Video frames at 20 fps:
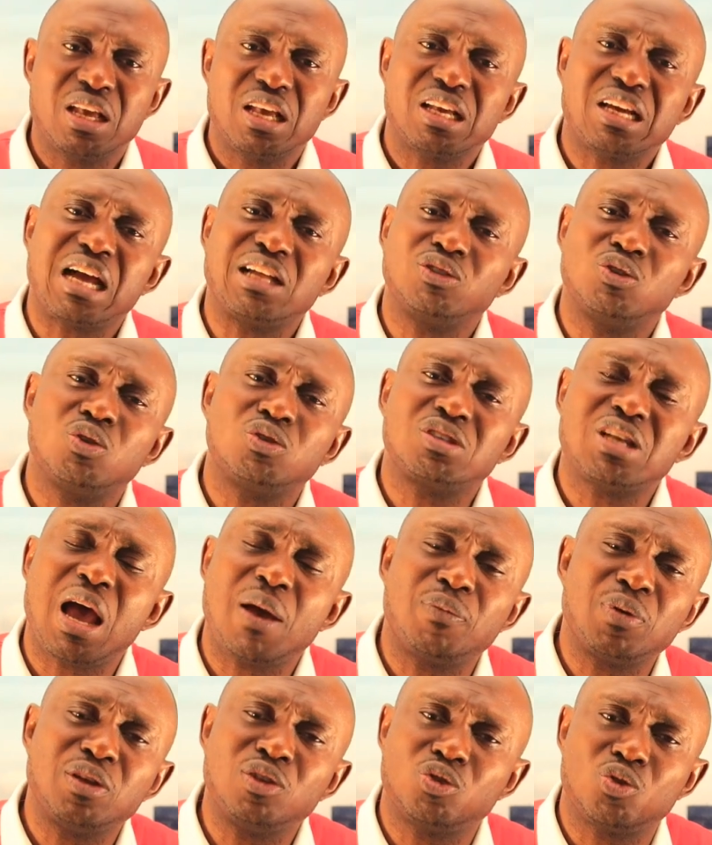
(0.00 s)
Can you
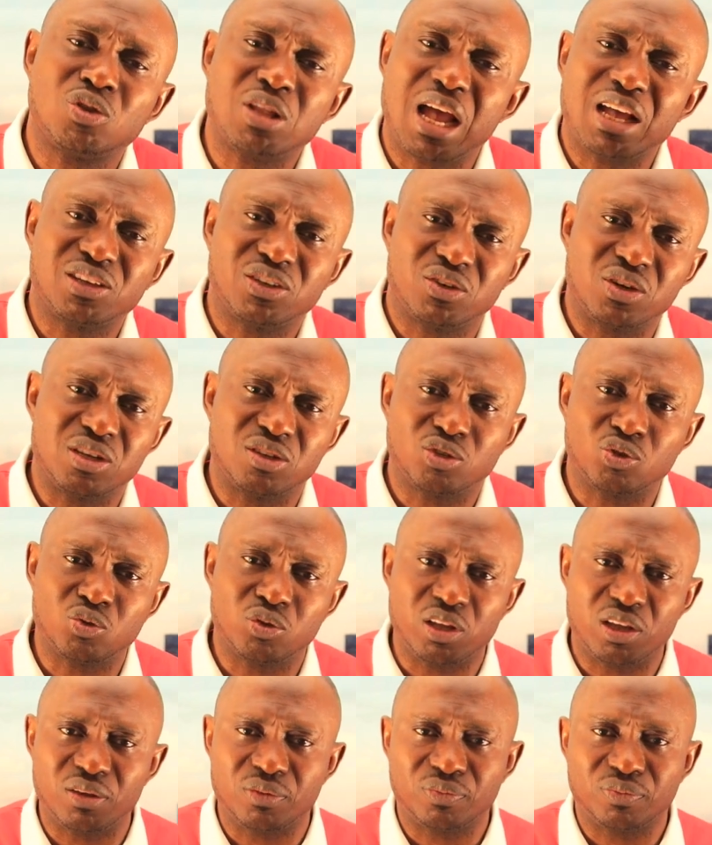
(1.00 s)
tap into that grace
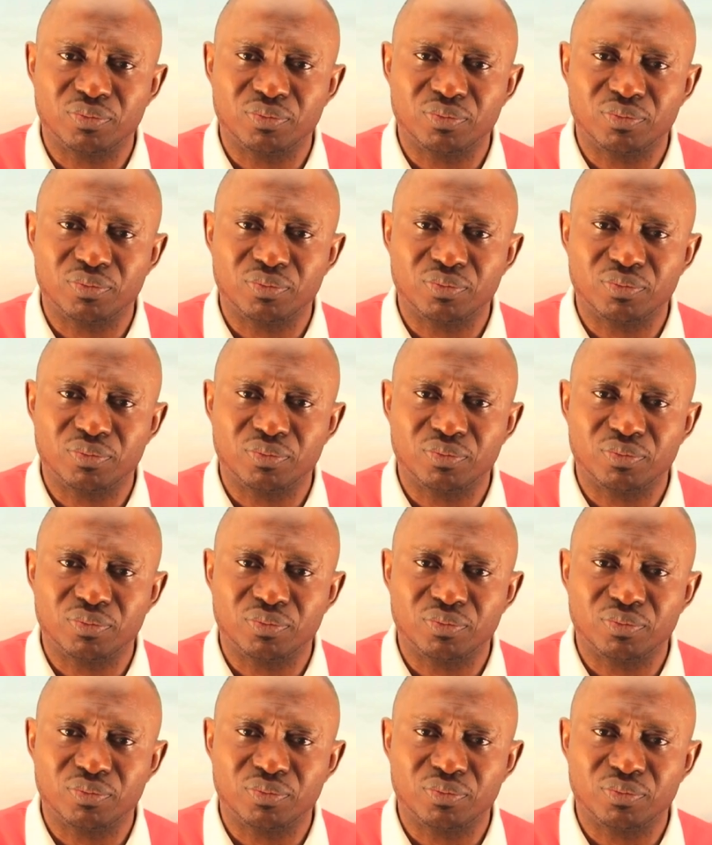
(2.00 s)
today?